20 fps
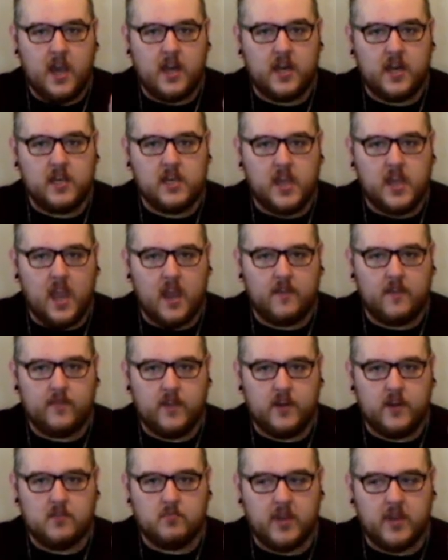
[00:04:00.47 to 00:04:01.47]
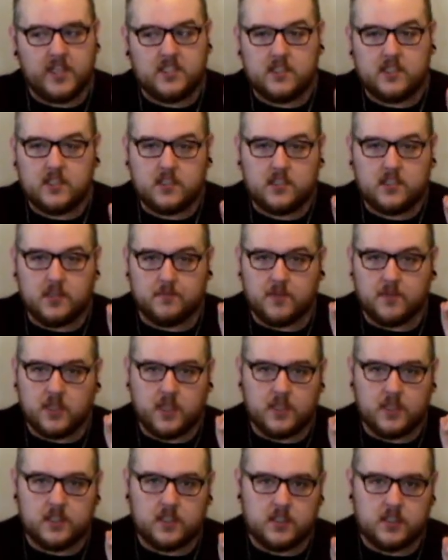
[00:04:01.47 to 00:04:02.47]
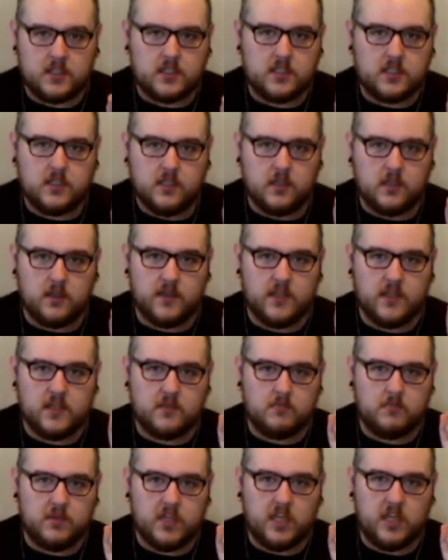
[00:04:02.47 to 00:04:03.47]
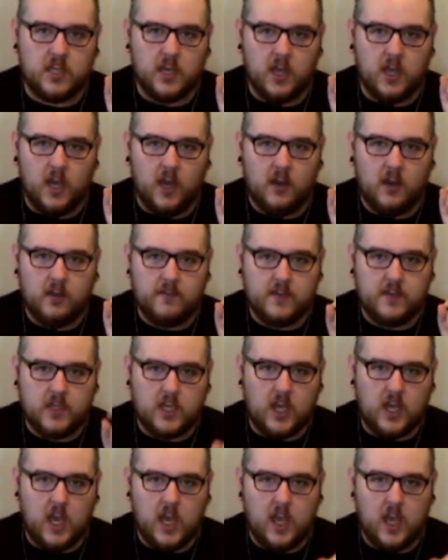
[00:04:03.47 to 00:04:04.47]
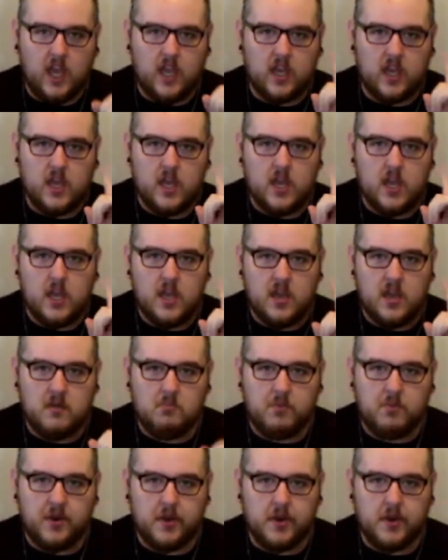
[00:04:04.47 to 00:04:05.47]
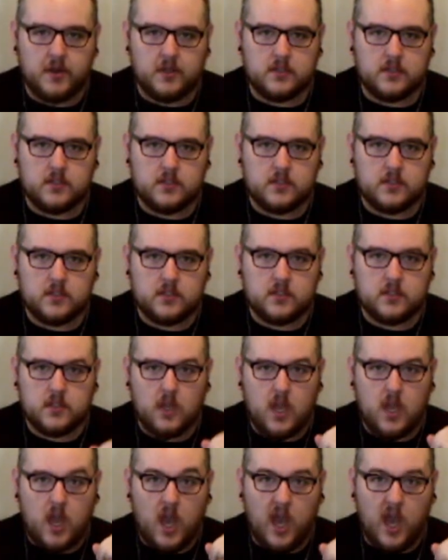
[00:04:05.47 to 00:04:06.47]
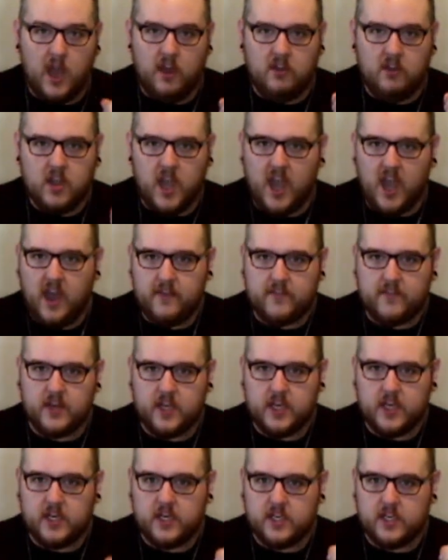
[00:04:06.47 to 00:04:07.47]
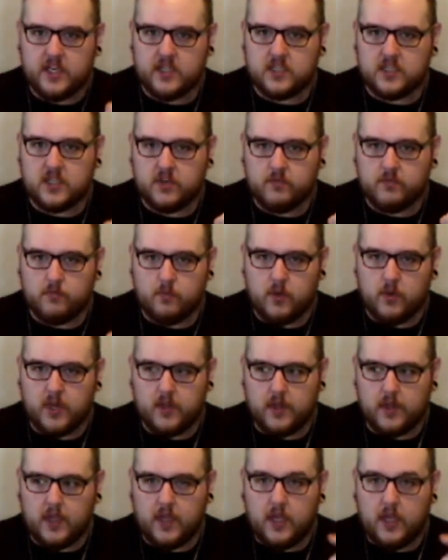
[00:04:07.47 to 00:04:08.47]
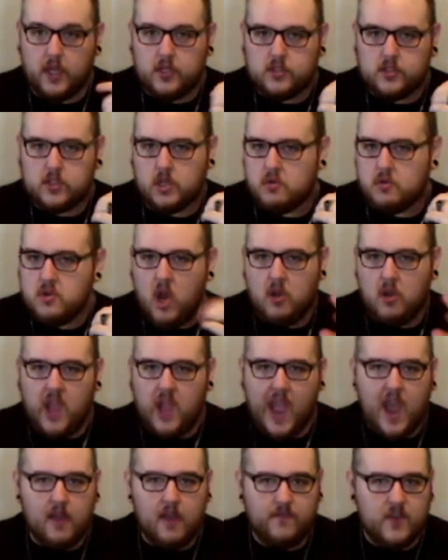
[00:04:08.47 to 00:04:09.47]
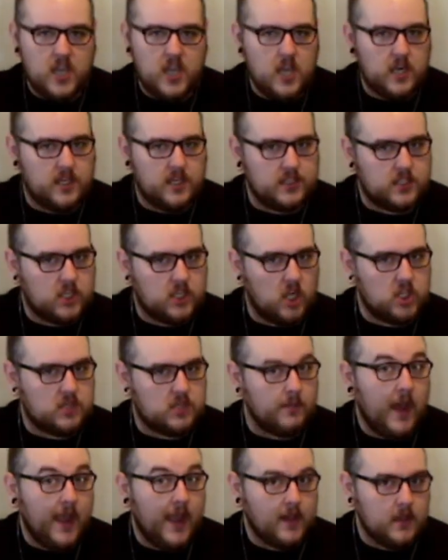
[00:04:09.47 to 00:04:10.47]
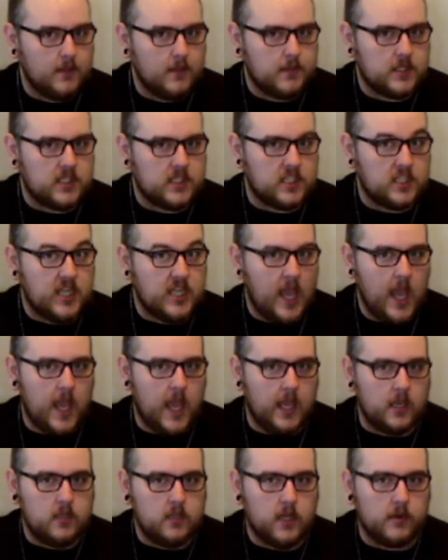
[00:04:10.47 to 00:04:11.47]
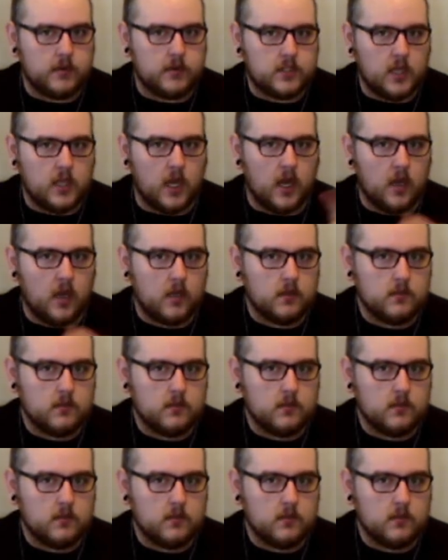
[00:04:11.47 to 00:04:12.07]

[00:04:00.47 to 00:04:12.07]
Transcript: any caffeine in my system, because this is going to be of key importance. How caffeinated is it really? So no caffeine has touched my lips today, no sir.